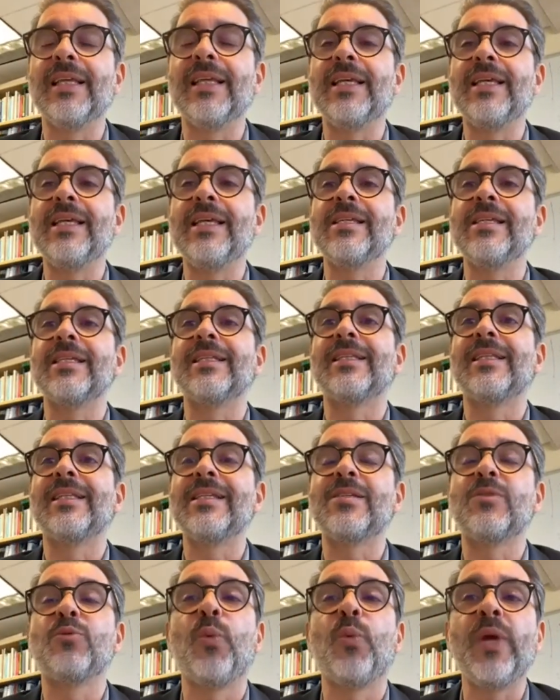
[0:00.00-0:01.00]
is
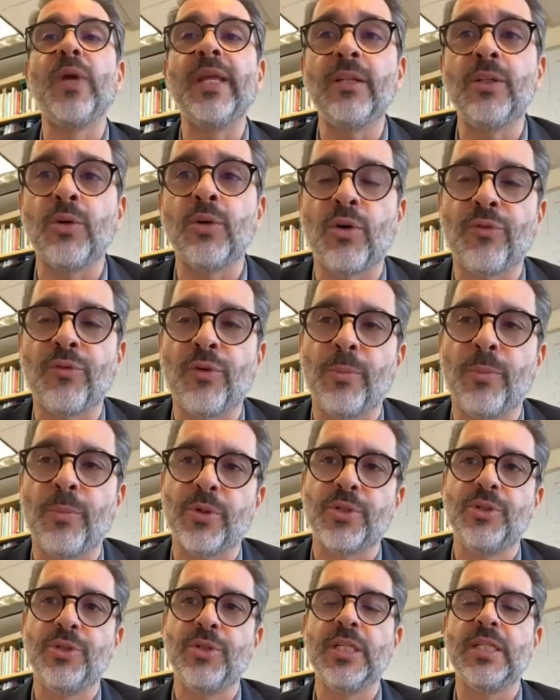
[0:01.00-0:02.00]
this window of
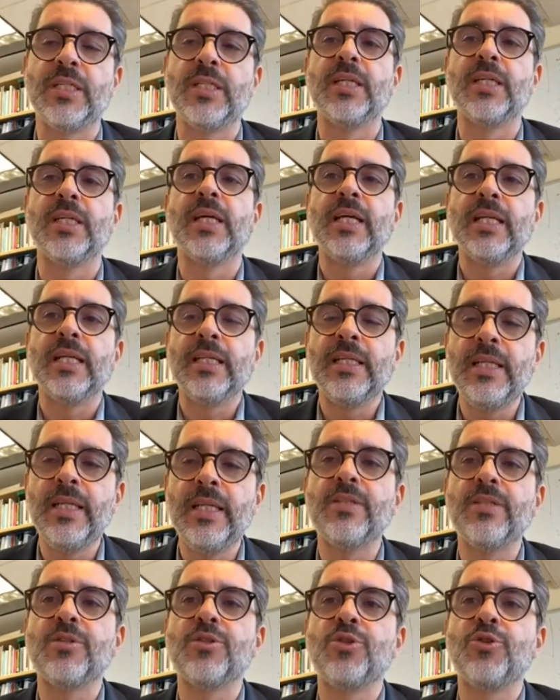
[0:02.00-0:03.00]
opportunity
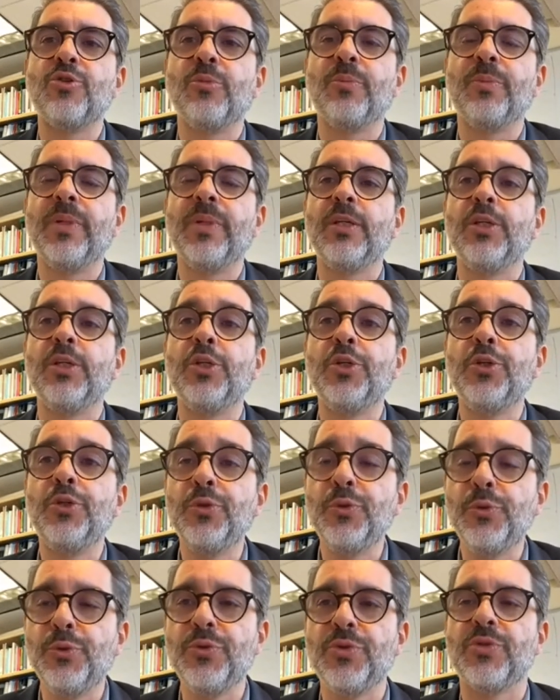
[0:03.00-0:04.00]
needs to be
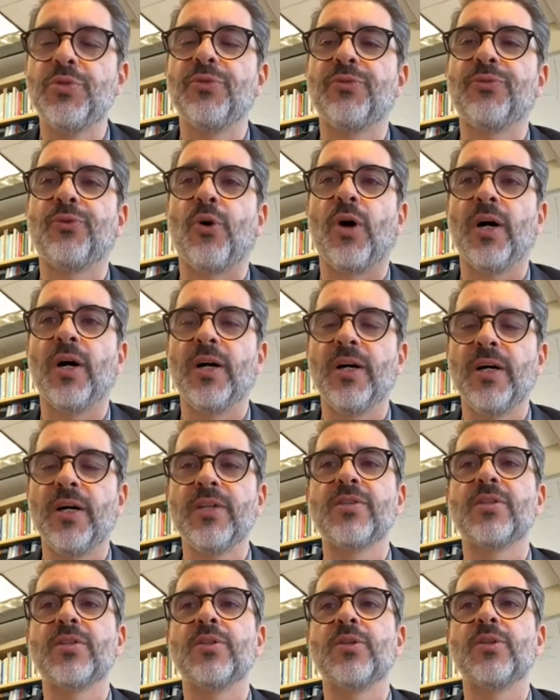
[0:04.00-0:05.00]
used for
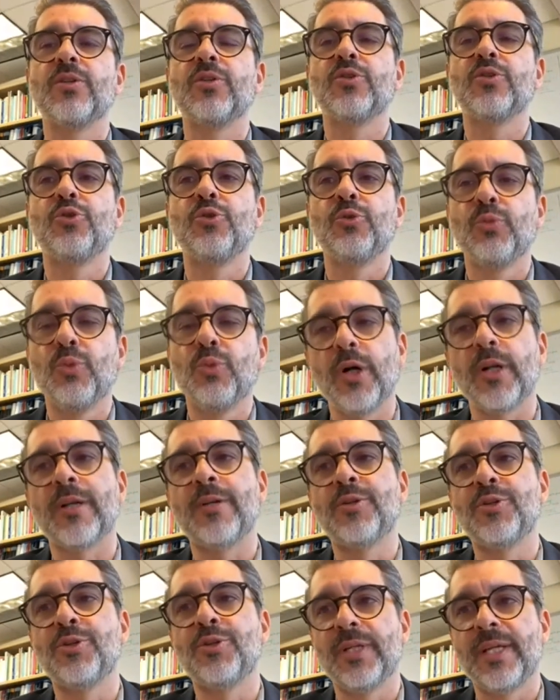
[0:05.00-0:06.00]
us to work
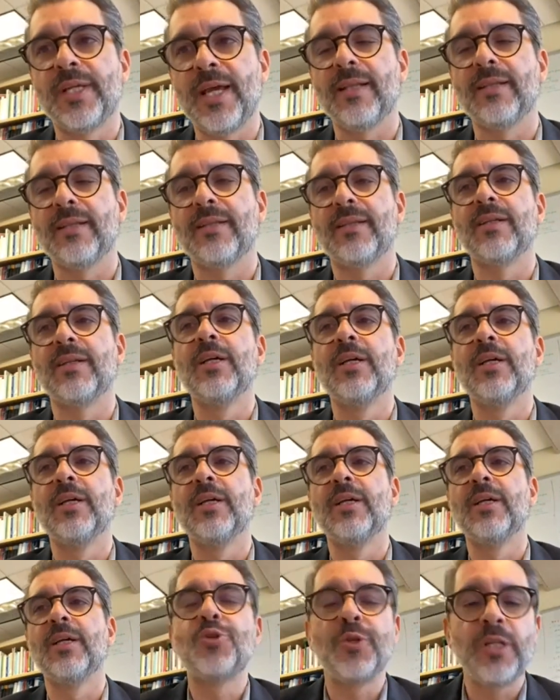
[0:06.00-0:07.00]
together
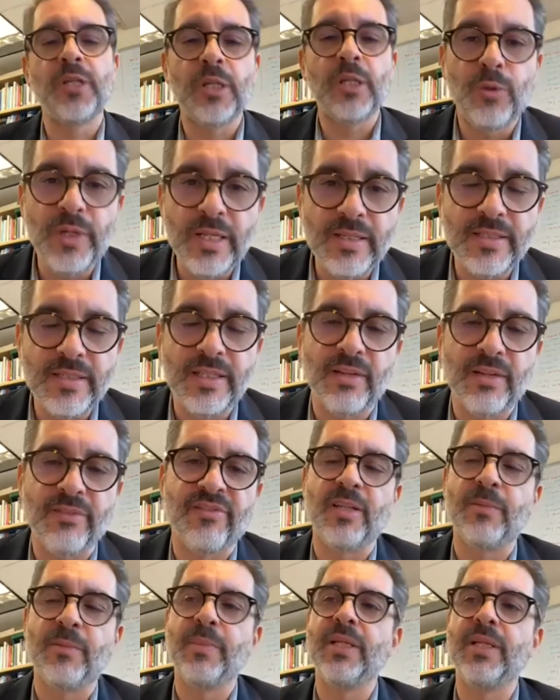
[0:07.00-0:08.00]
to increase the
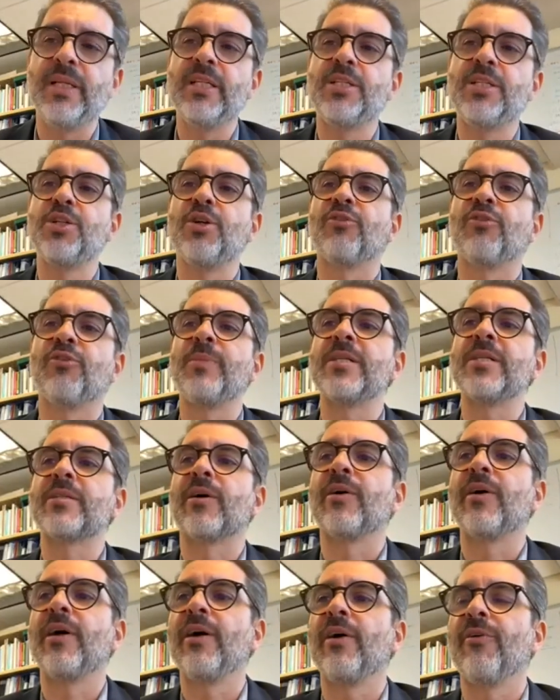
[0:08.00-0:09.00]
availability of
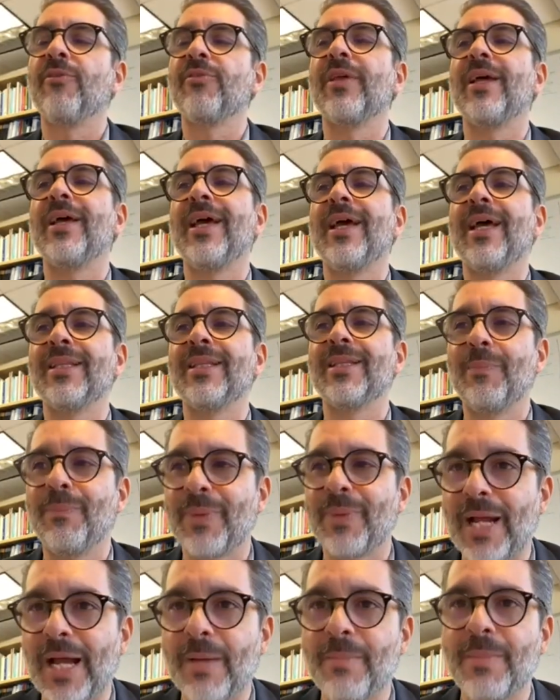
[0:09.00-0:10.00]
mental health at the
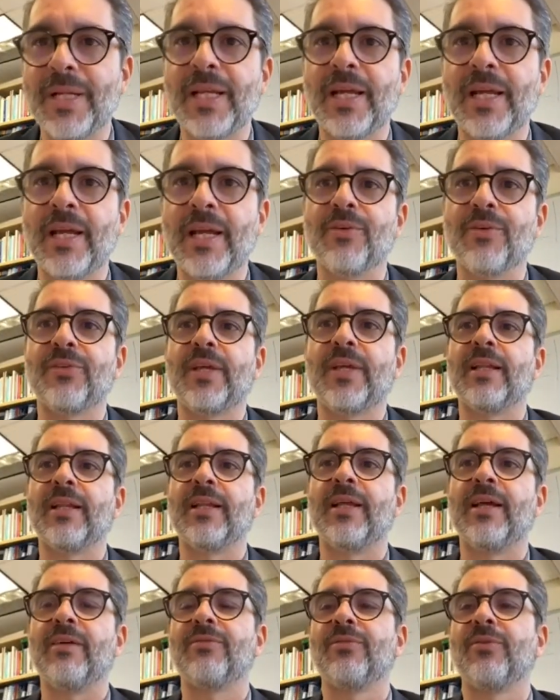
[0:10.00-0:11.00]
primary healthcare
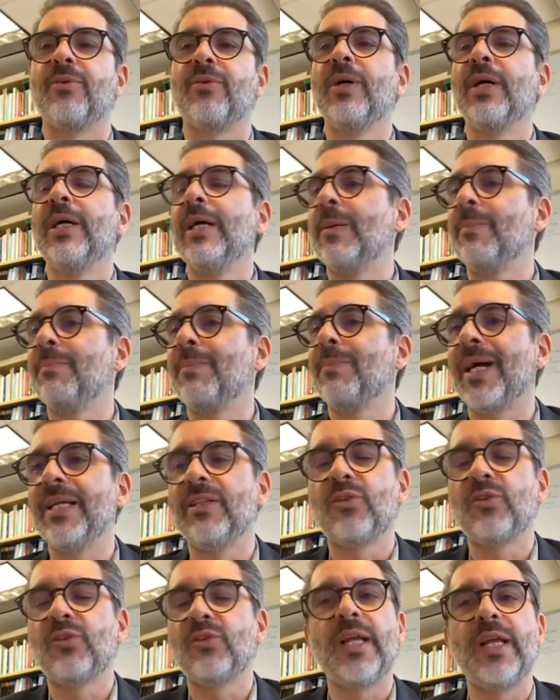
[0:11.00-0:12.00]
level by
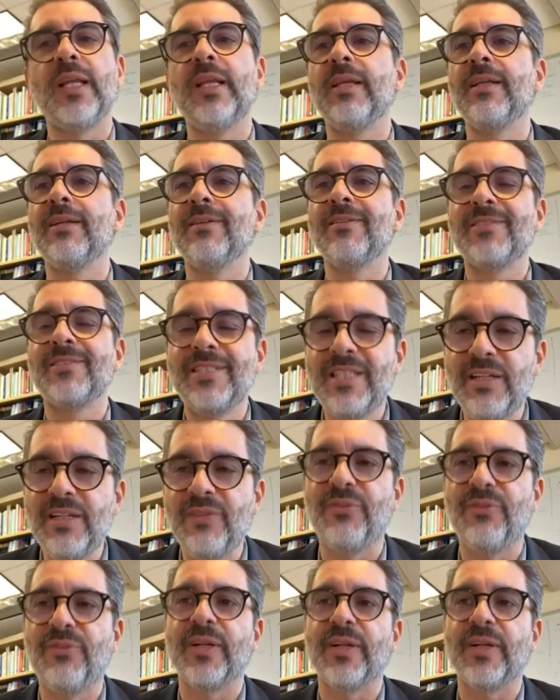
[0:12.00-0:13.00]
training
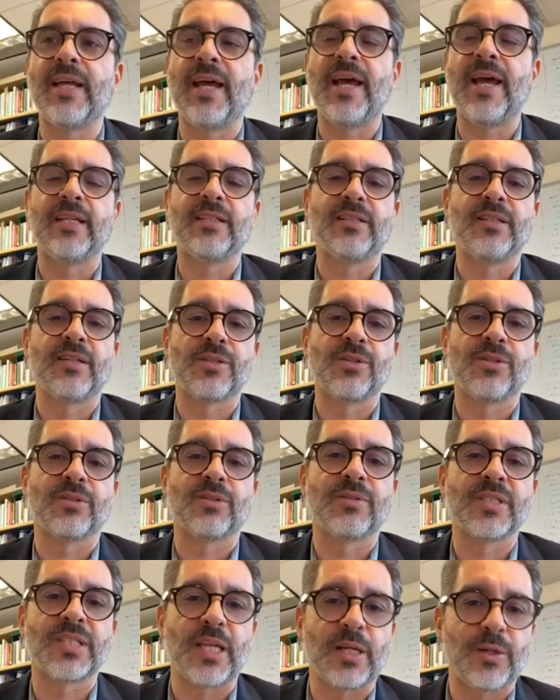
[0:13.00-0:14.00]
different actors on
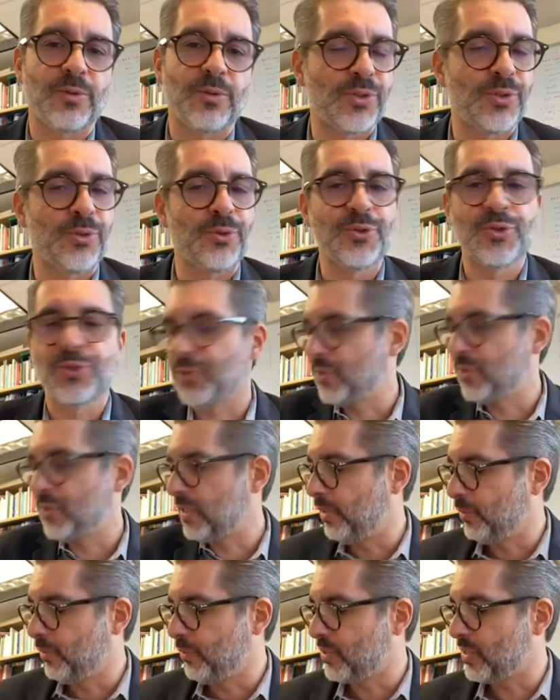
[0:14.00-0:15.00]
psychosocial
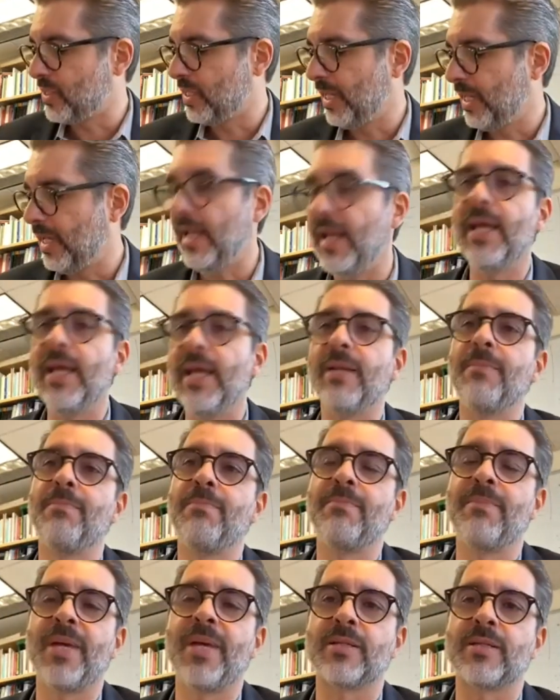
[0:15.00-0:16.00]
skills and
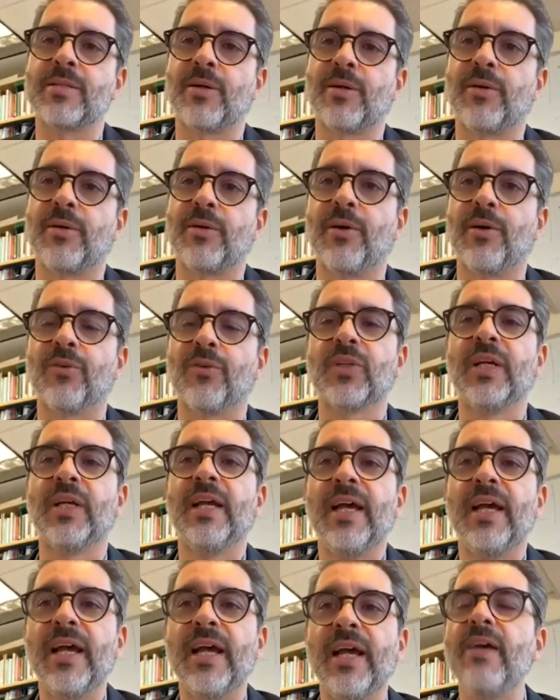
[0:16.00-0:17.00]
mental health.
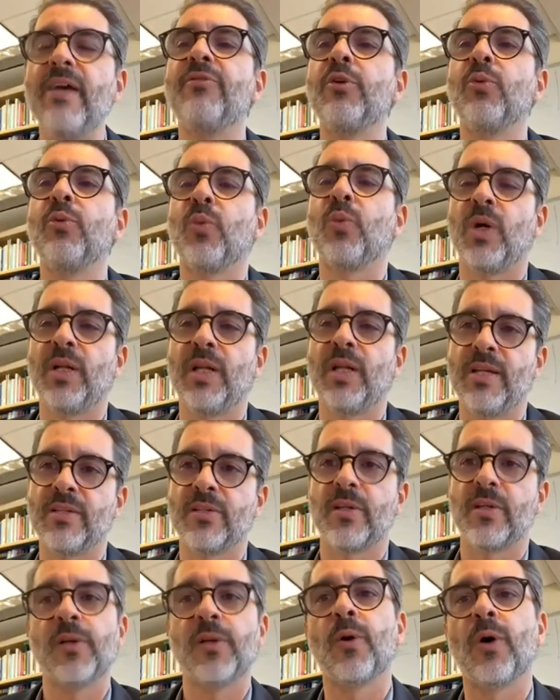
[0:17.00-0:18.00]
Everyone
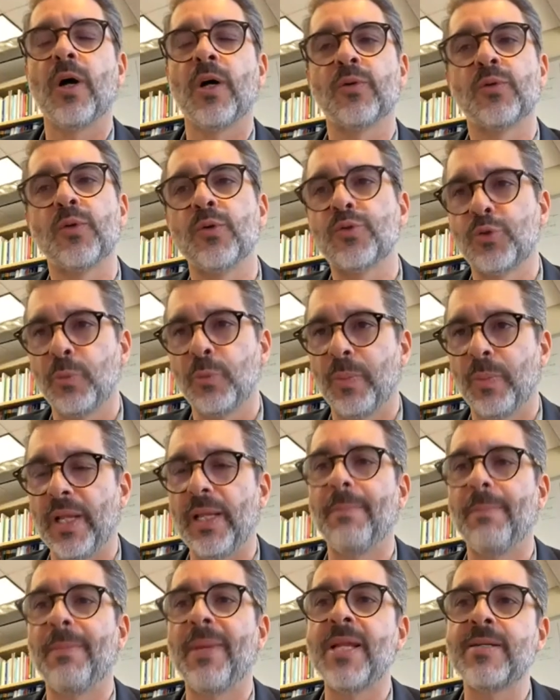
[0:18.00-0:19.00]
has a, a, role to
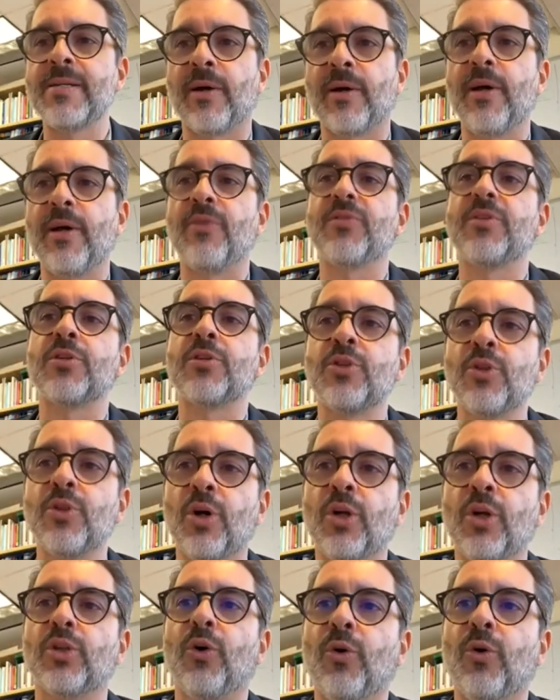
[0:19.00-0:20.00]
play. Mental health is
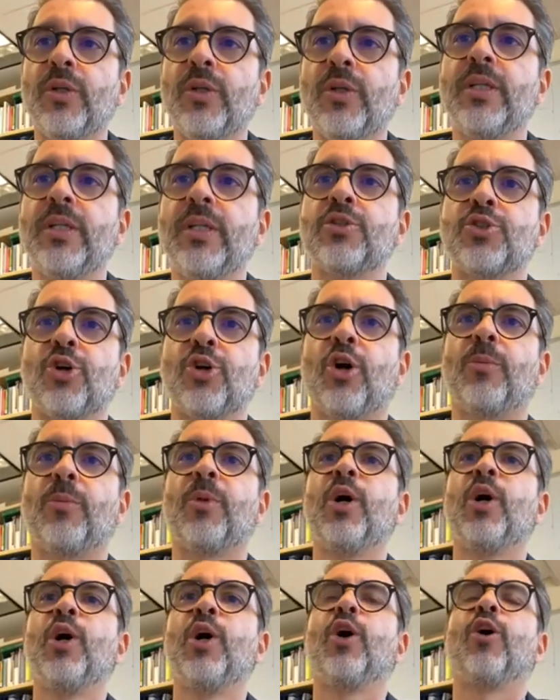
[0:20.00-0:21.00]
not only the job
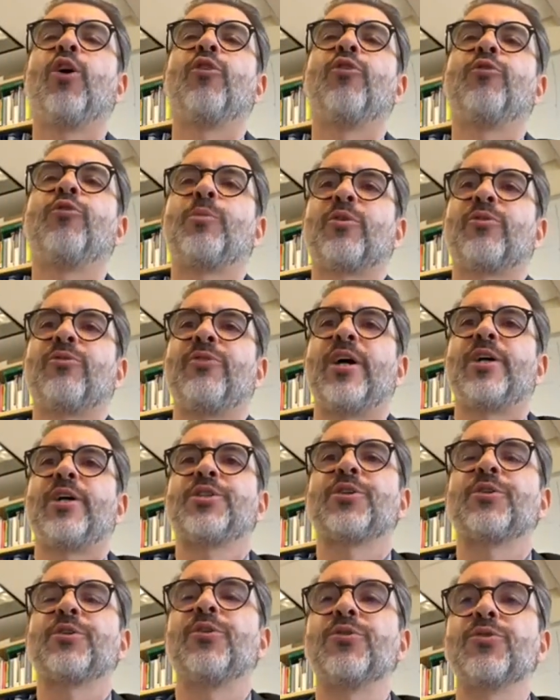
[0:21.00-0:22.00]
of
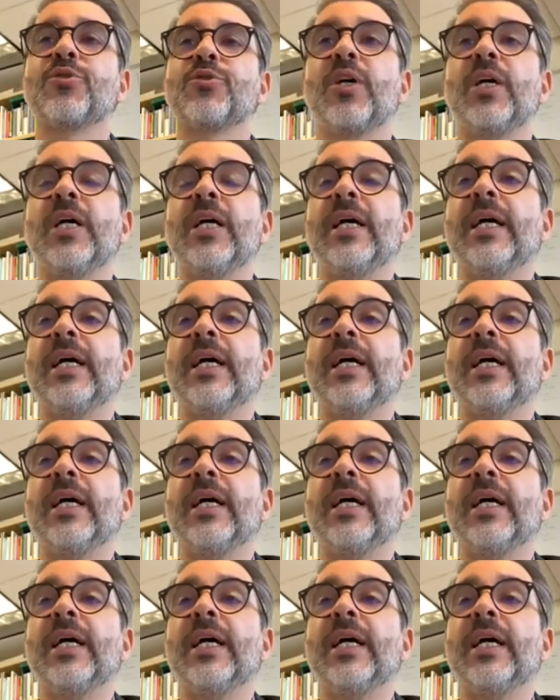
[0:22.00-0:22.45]
professionals.